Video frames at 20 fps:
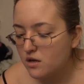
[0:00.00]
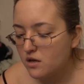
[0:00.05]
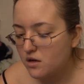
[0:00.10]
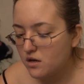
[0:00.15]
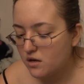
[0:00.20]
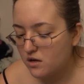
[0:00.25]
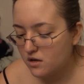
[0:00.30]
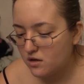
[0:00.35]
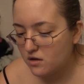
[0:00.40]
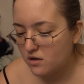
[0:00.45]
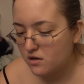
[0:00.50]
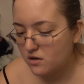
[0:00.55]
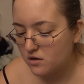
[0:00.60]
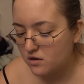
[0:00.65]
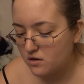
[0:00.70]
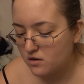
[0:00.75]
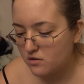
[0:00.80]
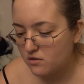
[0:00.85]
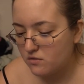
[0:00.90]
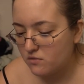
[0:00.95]

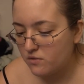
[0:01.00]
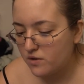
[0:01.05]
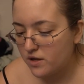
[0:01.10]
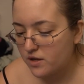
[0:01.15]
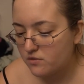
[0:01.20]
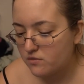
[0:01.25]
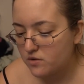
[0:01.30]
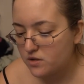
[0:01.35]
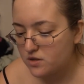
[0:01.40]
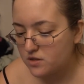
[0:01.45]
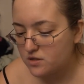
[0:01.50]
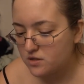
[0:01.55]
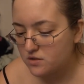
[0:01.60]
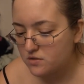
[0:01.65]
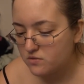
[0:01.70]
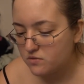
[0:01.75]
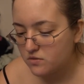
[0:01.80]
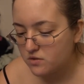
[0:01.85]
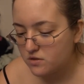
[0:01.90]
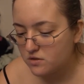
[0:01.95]
Uh, wait, what is
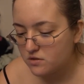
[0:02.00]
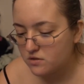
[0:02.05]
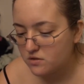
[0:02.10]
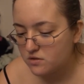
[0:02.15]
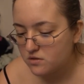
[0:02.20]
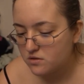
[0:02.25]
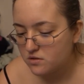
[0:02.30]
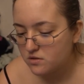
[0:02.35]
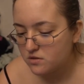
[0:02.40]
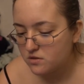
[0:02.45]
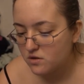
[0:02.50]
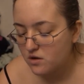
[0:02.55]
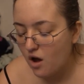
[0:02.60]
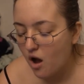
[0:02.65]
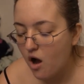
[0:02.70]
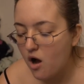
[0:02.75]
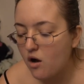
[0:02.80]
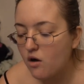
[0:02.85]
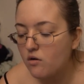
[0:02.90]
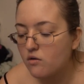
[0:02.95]
this word?
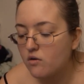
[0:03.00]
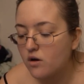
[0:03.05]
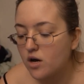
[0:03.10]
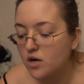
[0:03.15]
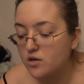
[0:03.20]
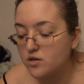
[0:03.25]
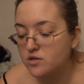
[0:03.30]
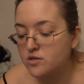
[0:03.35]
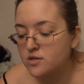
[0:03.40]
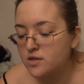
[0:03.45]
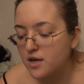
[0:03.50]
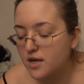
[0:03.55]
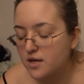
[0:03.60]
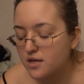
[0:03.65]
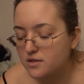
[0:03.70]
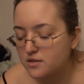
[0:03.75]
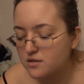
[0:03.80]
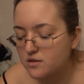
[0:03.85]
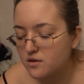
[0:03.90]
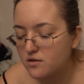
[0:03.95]
Oh,
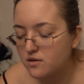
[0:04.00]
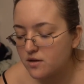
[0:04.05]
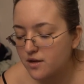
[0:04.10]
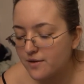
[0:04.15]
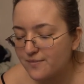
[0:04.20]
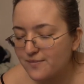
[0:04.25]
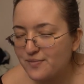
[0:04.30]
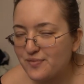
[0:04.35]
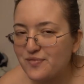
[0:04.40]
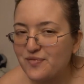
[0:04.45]
understands. Okay.